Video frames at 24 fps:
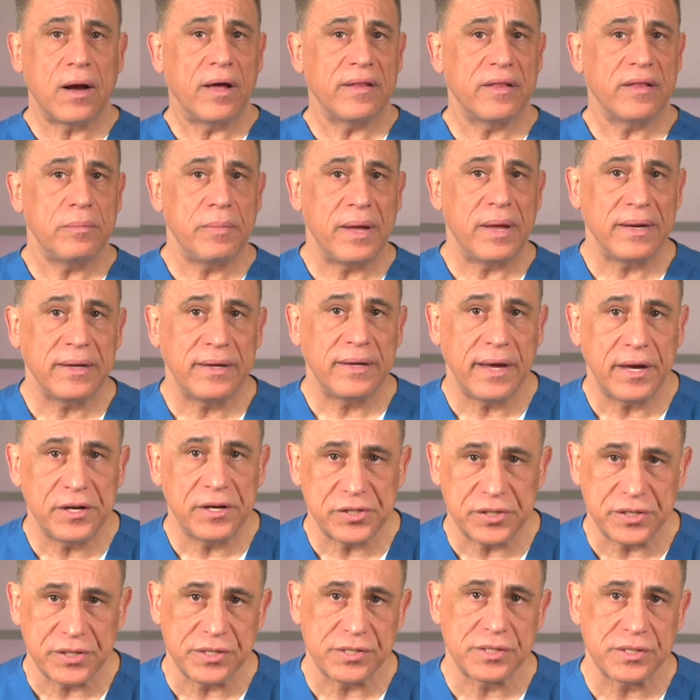other
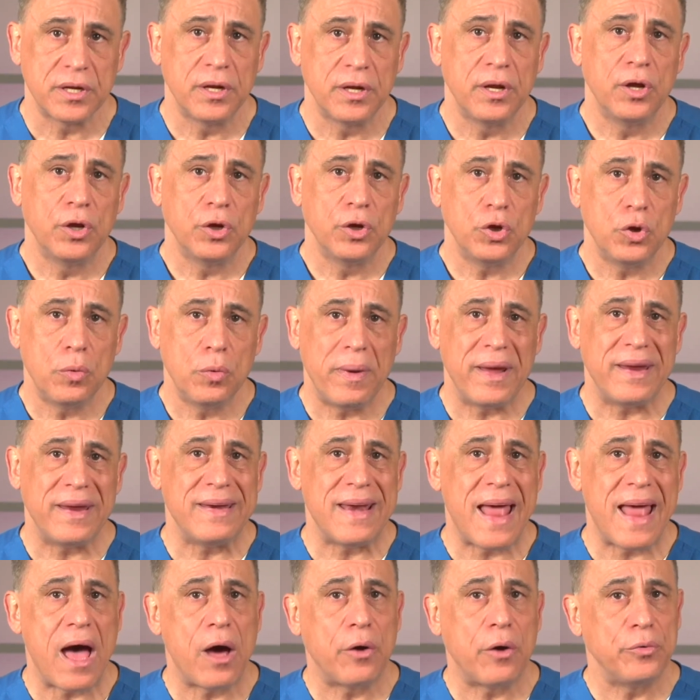medications, you may
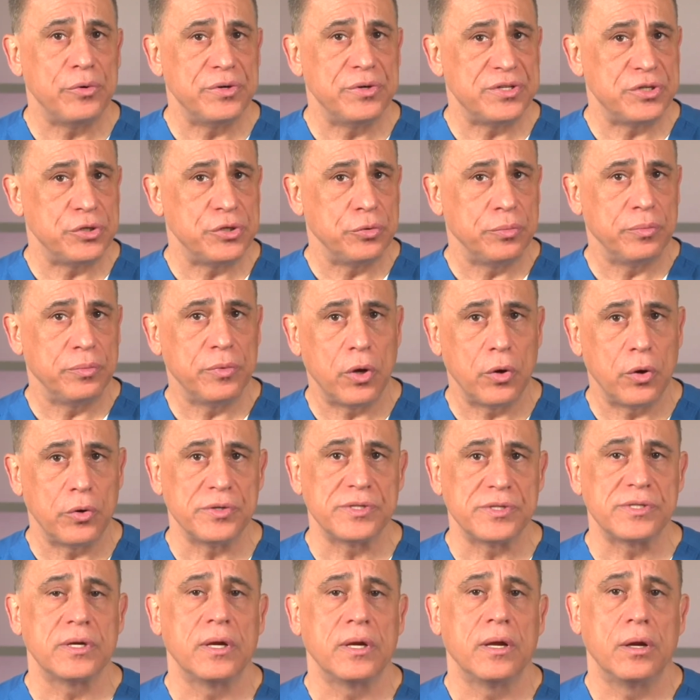now resume
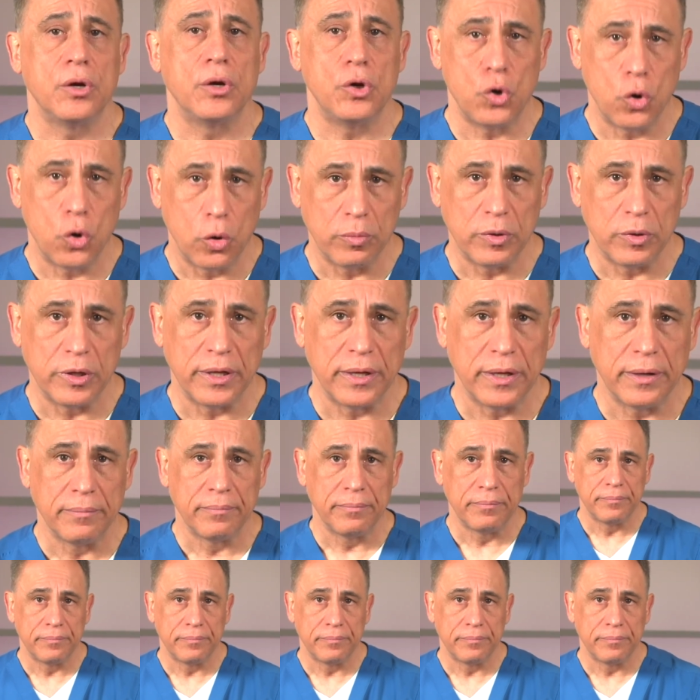those normally.